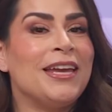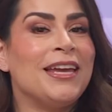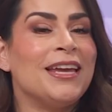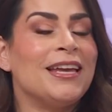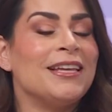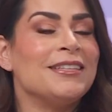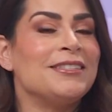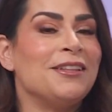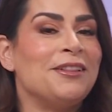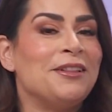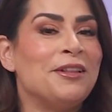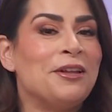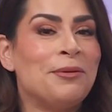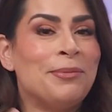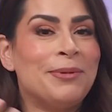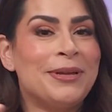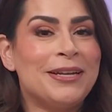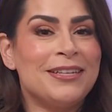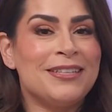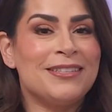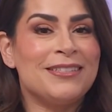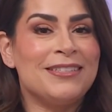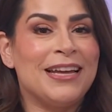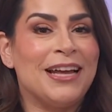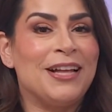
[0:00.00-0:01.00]
is a little bit
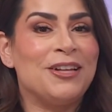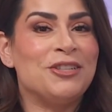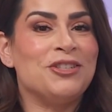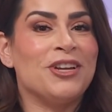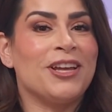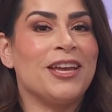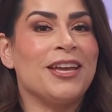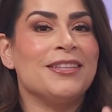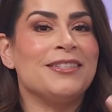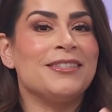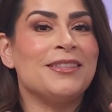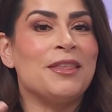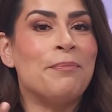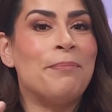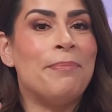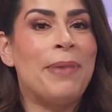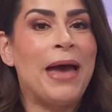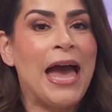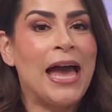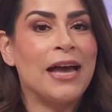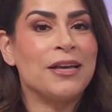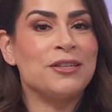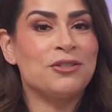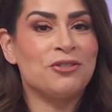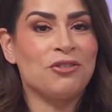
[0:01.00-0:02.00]
nostalgic. It's the
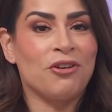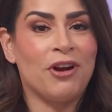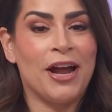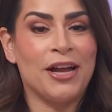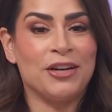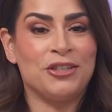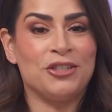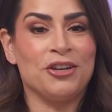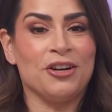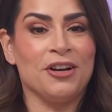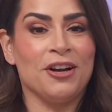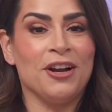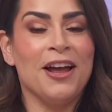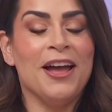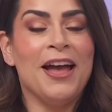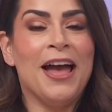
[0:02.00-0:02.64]
back scratcher.